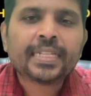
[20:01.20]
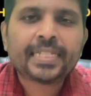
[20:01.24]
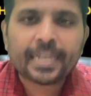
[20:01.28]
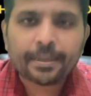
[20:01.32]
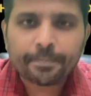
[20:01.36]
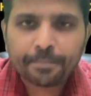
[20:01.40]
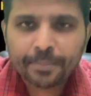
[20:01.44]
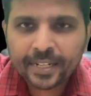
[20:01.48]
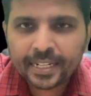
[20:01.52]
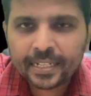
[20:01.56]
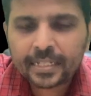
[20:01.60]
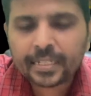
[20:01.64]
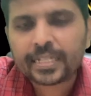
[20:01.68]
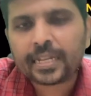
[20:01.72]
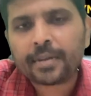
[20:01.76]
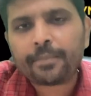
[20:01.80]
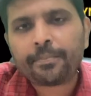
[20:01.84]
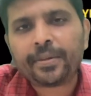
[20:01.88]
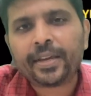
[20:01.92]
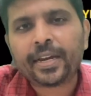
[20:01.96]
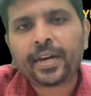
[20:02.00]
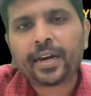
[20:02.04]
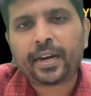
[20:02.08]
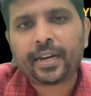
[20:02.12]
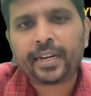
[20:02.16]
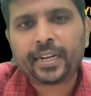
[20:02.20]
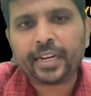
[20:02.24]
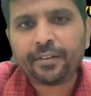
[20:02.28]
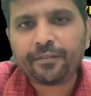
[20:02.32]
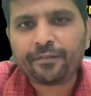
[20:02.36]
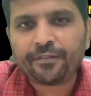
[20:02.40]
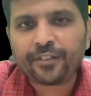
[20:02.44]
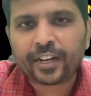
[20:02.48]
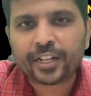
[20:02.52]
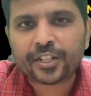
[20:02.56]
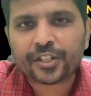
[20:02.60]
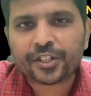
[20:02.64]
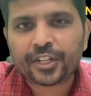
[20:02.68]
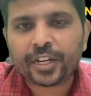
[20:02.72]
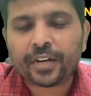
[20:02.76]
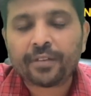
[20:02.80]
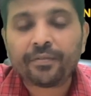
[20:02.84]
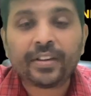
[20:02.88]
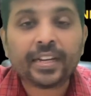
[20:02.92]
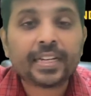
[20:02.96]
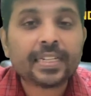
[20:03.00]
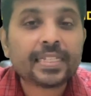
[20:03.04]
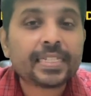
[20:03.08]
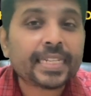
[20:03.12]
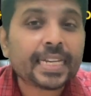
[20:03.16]
septicemia or infection
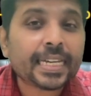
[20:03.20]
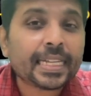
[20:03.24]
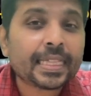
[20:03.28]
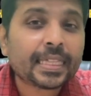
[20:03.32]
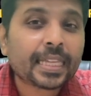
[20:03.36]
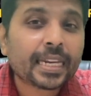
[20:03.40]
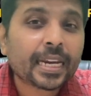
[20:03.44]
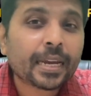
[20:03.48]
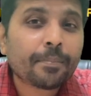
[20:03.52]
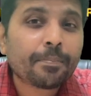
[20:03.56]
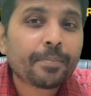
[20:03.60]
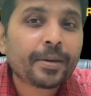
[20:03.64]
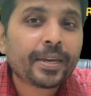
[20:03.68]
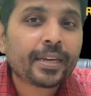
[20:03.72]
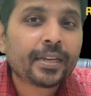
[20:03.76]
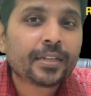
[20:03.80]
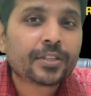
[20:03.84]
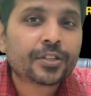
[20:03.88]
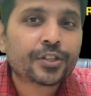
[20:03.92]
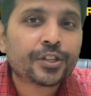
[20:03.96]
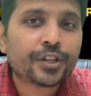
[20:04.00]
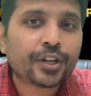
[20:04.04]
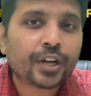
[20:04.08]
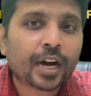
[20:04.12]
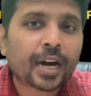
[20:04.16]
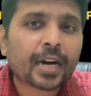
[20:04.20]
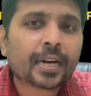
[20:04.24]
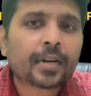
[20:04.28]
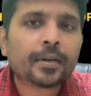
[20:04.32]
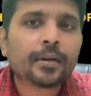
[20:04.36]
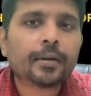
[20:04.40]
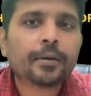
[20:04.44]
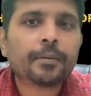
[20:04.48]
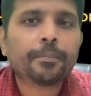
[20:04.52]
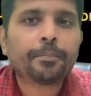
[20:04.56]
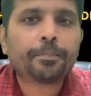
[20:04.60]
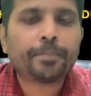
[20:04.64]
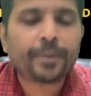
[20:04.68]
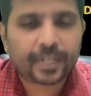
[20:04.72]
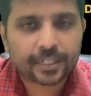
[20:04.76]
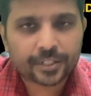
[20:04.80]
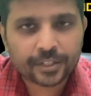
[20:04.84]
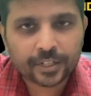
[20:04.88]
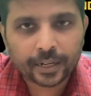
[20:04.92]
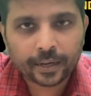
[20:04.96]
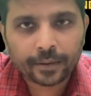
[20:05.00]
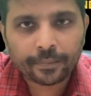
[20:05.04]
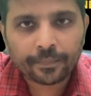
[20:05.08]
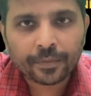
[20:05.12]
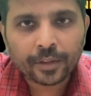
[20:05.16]
when C3b is not
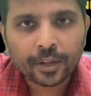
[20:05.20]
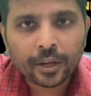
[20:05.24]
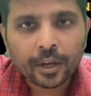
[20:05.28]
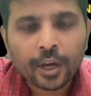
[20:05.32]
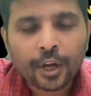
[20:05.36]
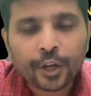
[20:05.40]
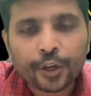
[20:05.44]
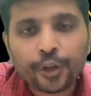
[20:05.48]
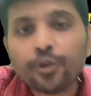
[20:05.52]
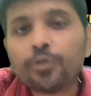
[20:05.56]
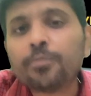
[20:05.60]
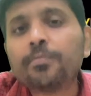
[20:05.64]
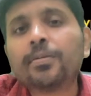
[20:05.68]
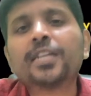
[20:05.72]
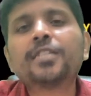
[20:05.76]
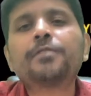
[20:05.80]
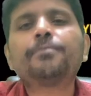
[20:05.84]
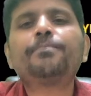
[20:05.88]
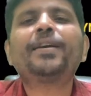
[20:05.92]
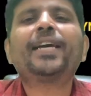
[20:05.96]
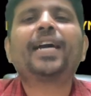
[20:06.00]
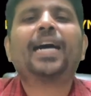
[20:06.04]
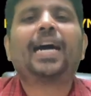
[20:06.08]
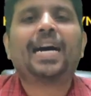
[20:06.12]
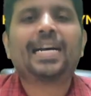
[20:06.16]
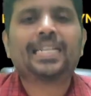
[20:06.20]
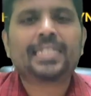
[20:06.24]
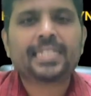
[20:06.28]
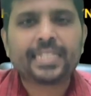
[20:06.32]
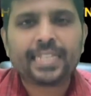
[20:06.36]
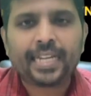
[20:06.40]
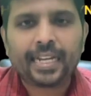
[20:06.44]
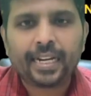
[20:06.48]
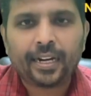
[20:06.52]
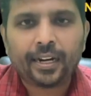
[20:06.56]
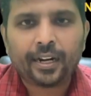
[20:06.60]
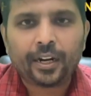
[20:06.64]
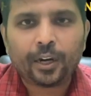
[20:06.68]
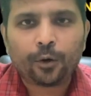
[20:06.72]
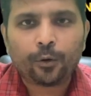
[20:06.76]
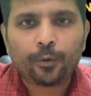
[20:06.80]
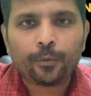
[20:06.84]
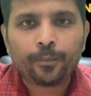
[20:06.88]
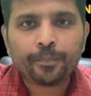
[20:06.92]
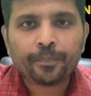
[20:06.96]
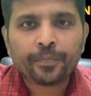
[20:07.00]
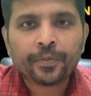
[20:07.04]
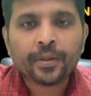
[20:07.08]
present. You must be asking now.